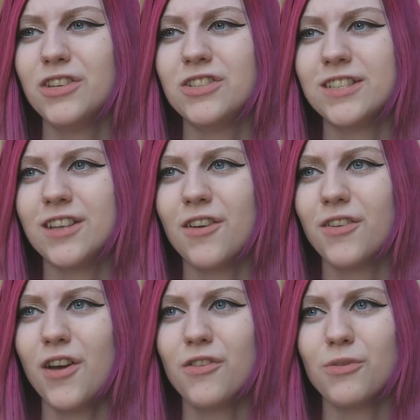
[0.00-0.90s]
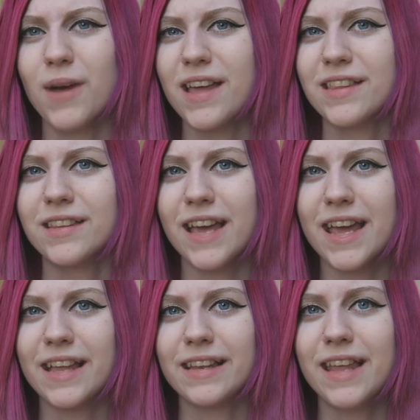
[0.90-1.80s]
and you just don't know the way that
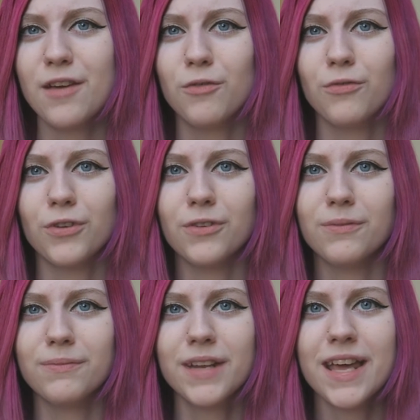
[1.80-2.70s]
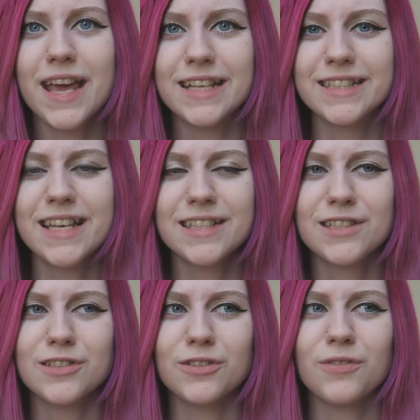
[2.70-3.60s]
they live and
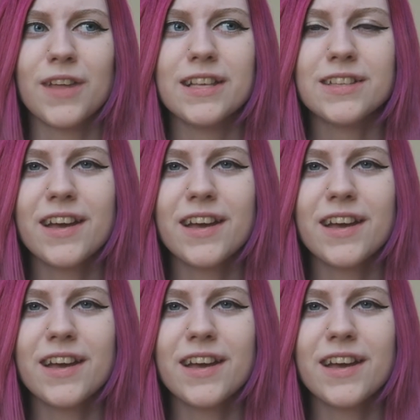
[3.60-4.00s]
exist, sort of thing.